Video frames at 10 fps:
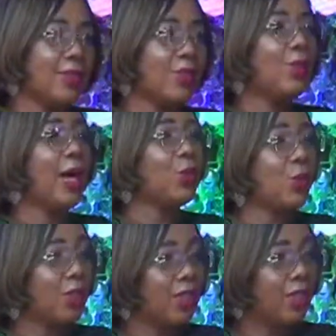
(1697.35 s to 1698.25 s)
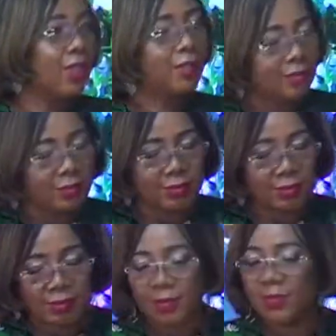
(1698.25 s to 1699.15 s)
You are doing...
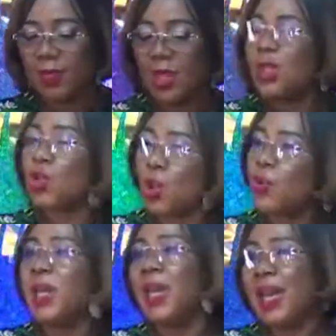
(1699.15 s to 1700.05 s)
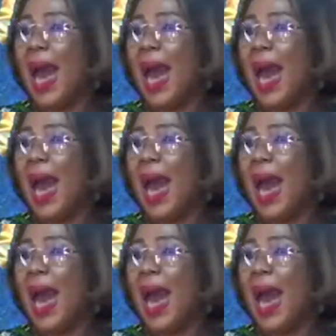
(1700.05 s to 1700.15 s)
So really,